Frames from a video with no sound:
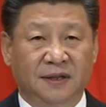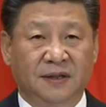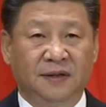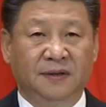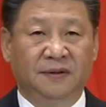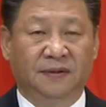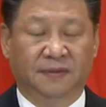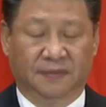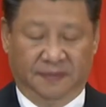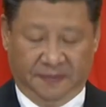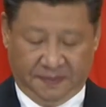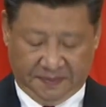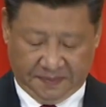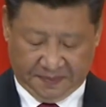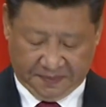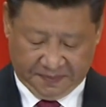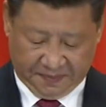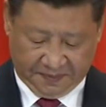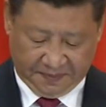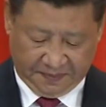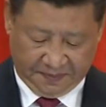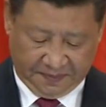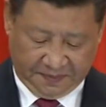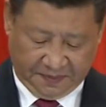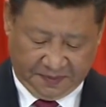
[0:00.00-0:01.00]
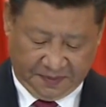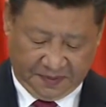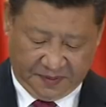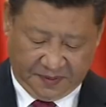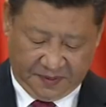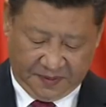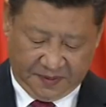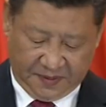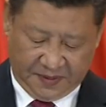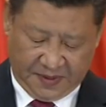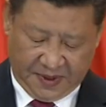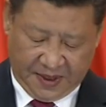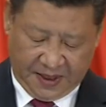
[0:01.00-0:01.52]
From the mirror, we
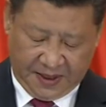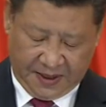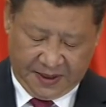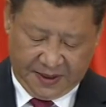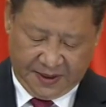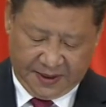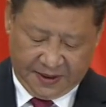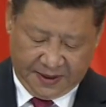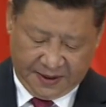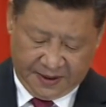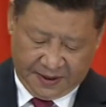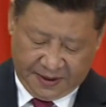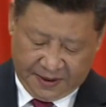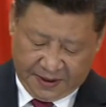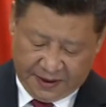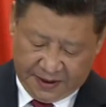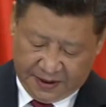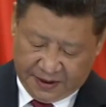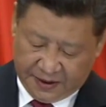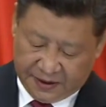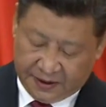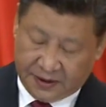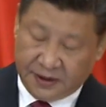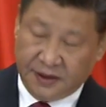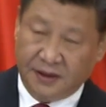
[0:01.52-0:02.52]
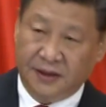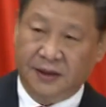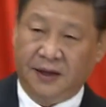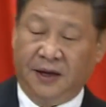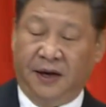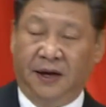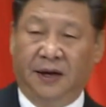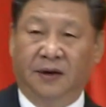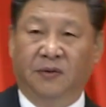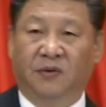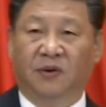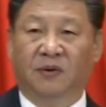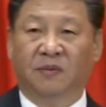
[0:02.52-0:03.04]
find out the figure. From
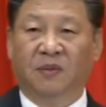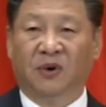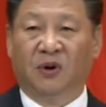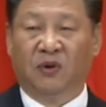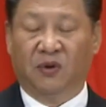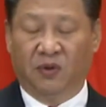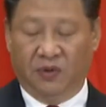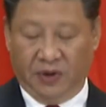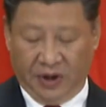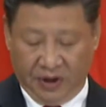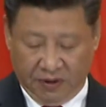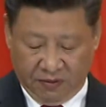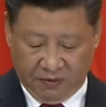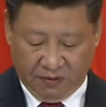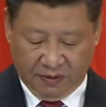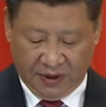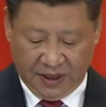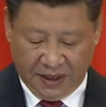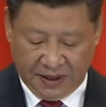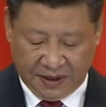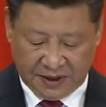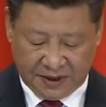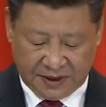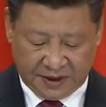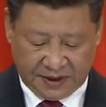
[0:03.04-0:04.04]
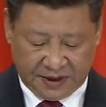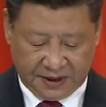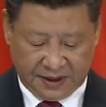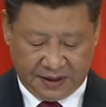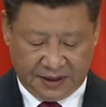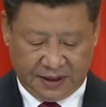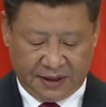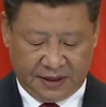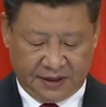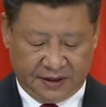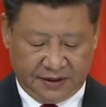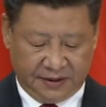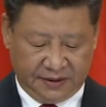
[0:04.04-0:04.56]
the past, we know the future.
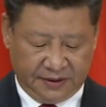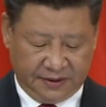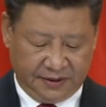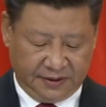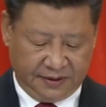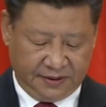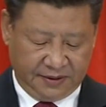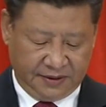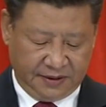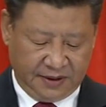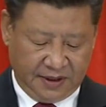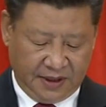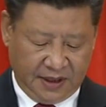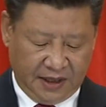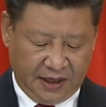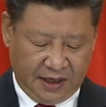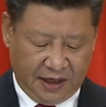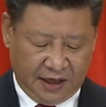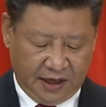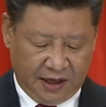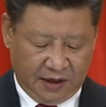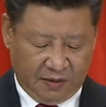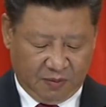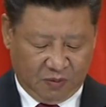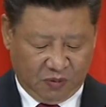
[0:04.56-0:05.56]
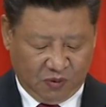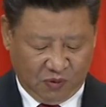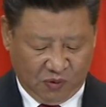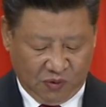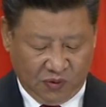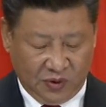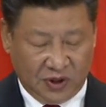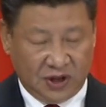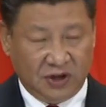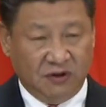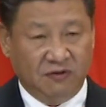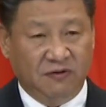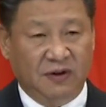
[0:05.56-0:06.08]
Today, we
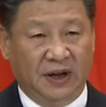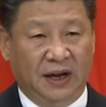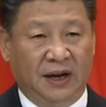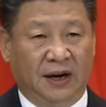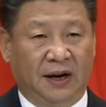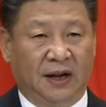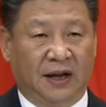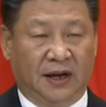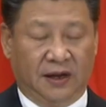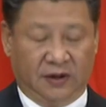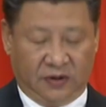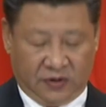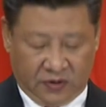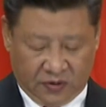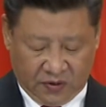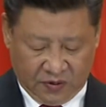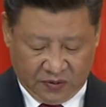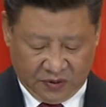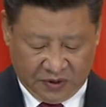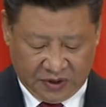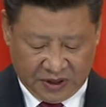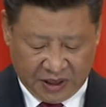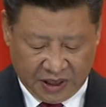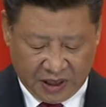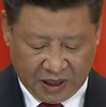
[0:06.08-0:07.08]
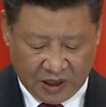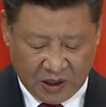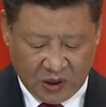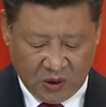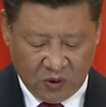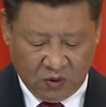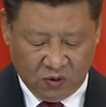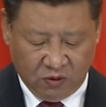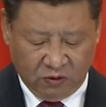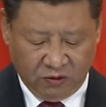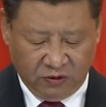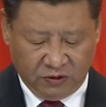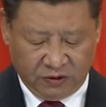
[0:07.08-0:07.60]
review the history not for
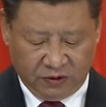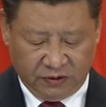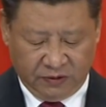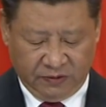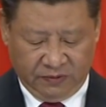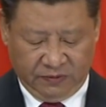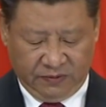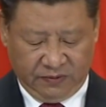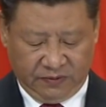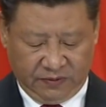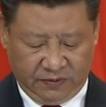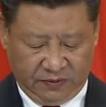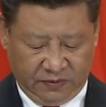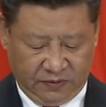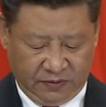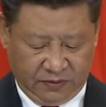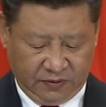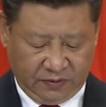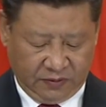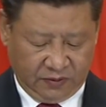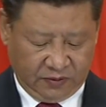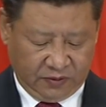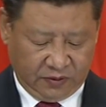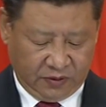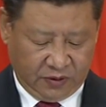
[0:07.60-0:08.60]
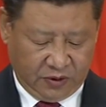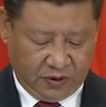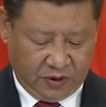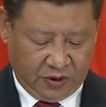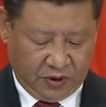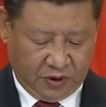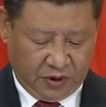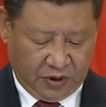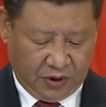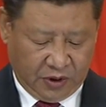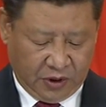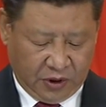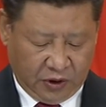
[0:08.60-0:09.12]
the comfort of success,
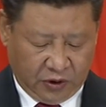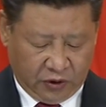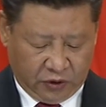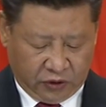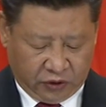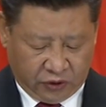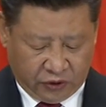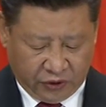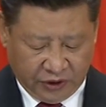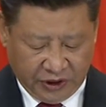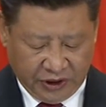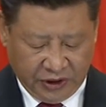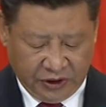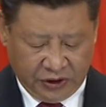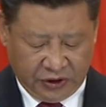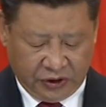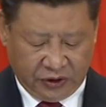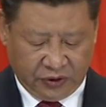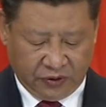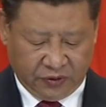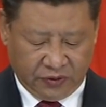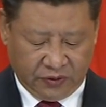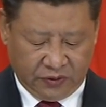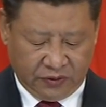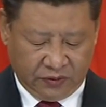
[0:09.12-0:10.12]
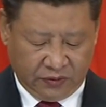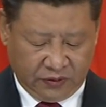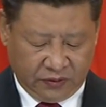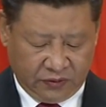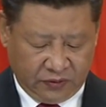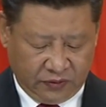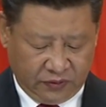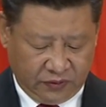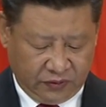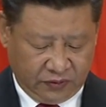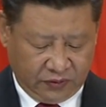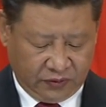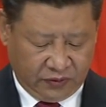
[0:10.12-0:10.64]
not for looking for a
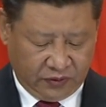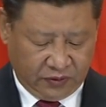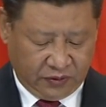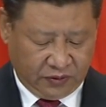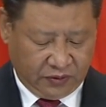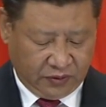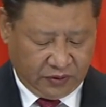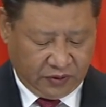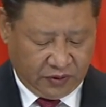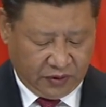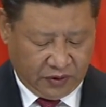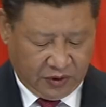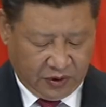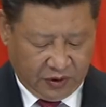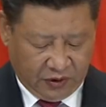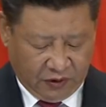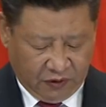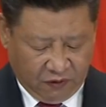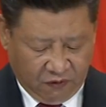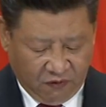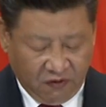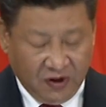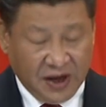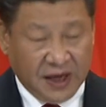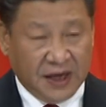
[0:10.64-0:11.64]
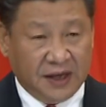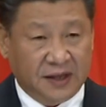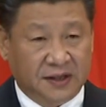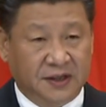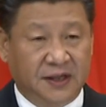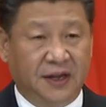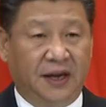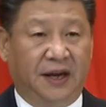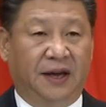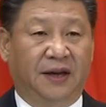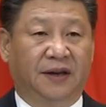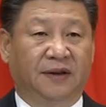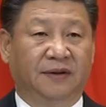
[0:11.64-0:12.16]
shelter from the difficulties we
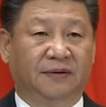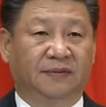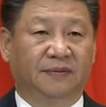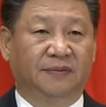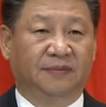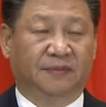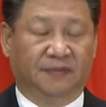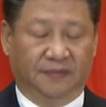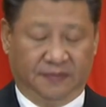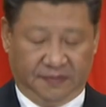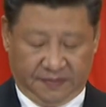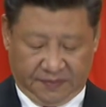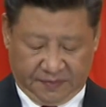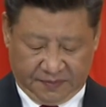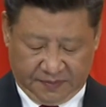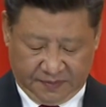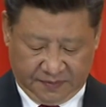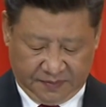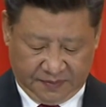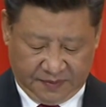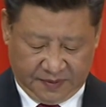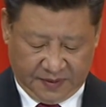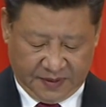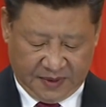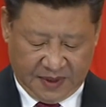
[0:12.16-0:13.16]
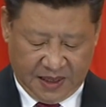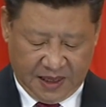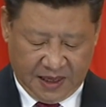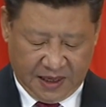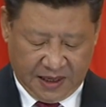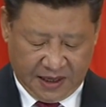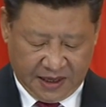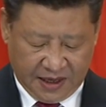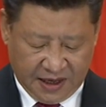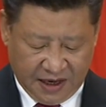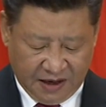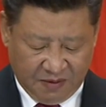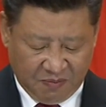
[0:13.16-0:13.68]
face now, but for
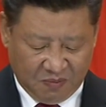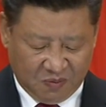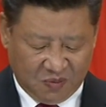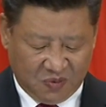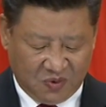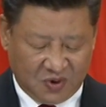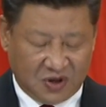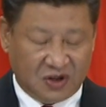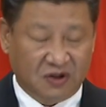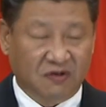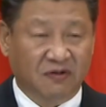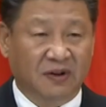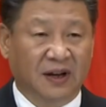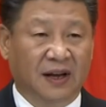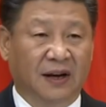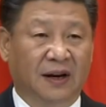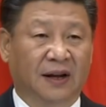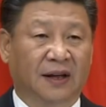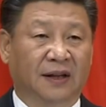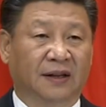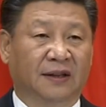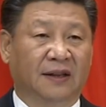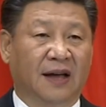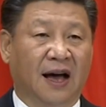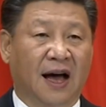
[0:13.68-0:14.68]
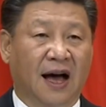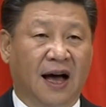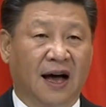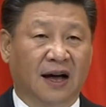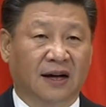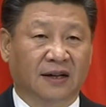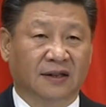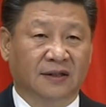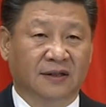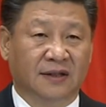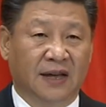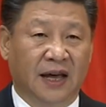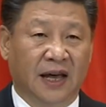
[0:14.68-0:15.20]
summing up the experiences of
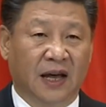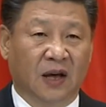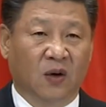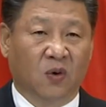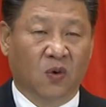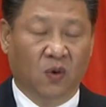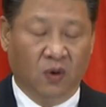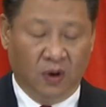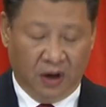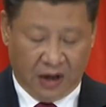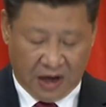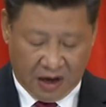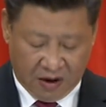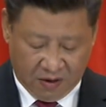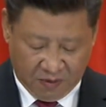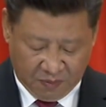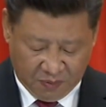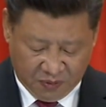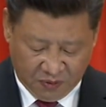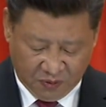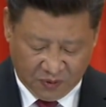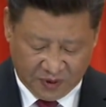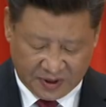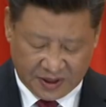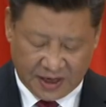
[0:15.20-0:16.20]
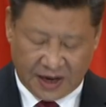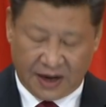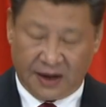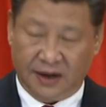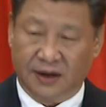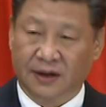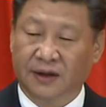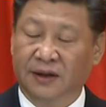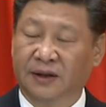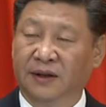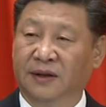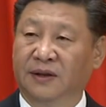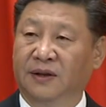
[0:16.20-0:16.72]
history, learning historical
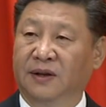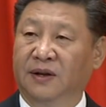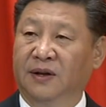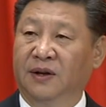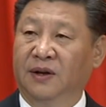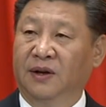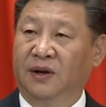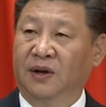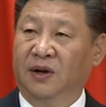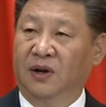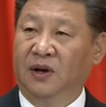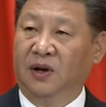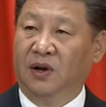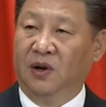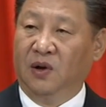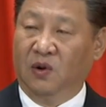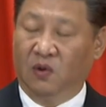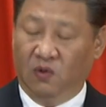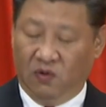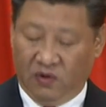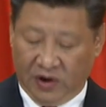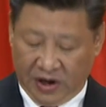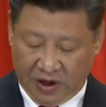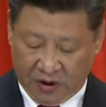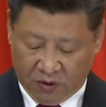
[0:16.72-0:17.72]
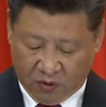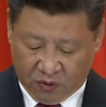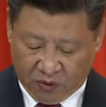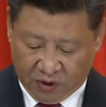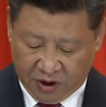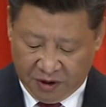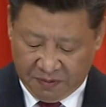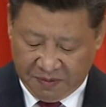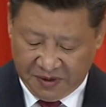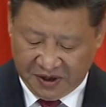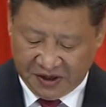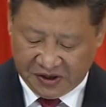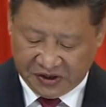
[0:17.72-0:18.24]
law, and enhancing the
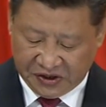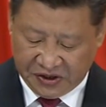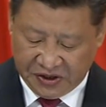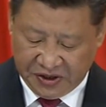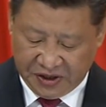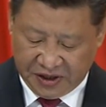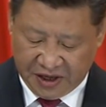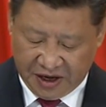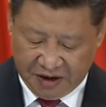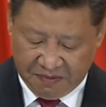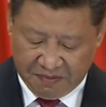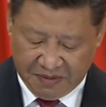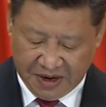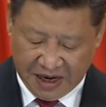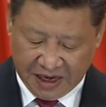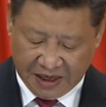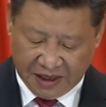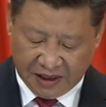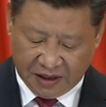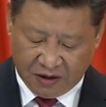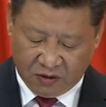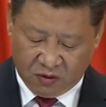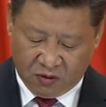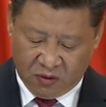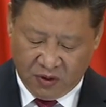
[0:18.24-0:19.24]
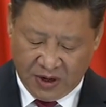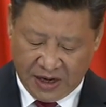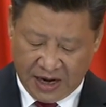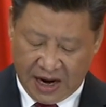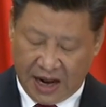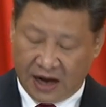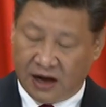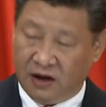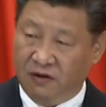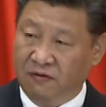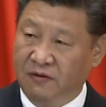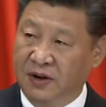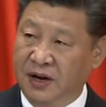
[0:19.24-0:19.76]
courage and the power to move
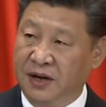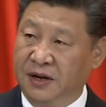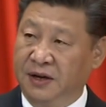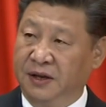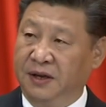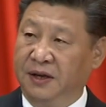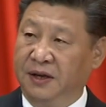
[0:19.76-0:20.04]
forward.